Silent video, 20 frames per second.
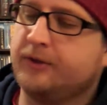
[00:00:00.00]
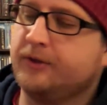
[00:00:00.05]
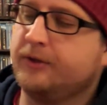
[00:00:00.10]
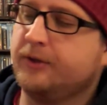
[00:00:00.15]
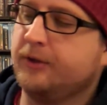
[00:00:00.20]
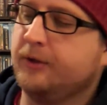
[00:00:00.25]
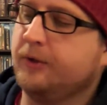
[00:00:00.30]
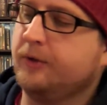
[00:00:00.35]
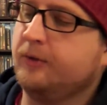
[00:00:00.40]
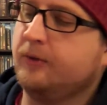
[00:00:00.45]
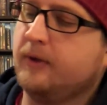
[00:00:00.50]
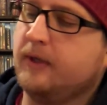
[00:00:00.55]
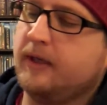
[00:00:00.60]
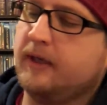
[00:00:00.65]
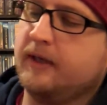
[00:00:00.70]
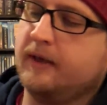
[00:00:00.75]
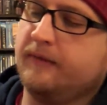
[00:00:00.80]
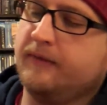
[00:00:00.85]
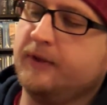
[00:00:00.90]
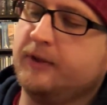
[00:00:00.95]
two
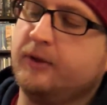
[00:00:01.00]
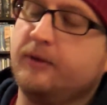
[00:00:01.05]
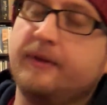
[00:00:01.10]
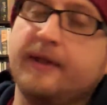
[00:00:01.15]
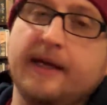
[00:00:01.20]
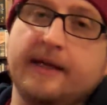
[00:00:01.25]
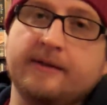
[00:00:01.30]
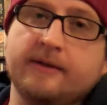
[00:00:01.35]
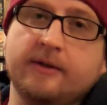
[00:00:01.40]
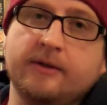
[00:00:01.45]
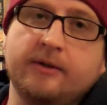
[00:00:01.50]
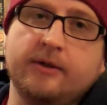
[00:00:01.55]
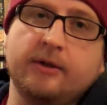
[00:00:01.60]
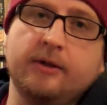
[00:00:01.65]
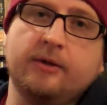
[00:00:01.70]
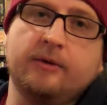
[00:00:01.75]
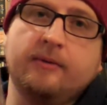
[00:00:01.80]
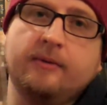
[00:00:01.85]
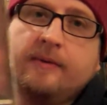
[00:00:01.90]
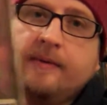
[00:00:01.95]
of the
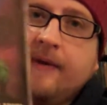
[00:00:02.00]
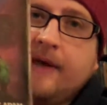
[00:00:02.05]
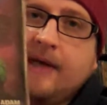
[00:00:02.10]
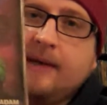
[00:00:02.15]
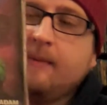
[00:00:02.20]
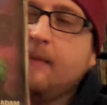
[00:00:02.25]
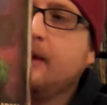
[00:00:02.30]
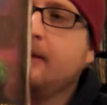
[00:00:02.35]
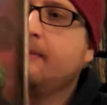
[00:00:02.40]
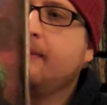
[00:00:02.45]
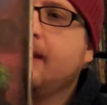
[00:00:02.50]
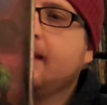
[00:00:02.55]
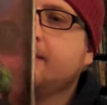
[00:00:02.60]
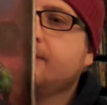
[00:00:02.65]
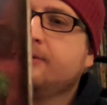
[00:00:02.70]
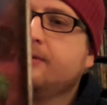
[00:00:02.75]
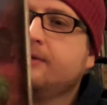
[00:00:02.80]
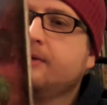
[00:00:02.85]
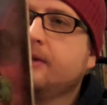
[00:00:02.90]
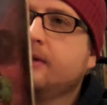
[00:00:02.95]
2002 He-Man
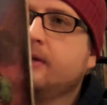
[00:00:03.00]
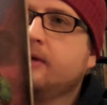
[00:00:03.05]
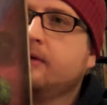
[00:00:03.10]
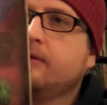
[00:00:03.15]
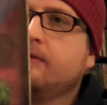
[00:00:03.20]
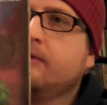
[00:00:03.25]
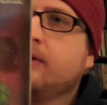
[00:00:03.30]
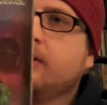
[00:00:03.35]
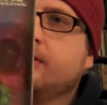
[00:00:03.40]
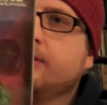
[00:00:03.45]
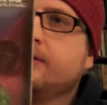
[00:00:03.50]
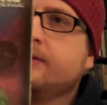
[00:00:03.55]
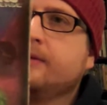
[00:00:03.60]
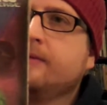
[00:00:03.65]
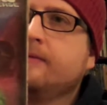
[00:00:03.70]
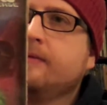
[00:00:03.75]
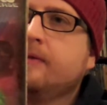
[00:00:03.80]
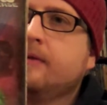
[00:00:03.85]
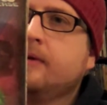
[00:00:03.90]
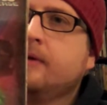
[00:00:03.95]
Masters of the
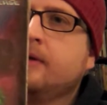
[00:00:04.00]
Universe.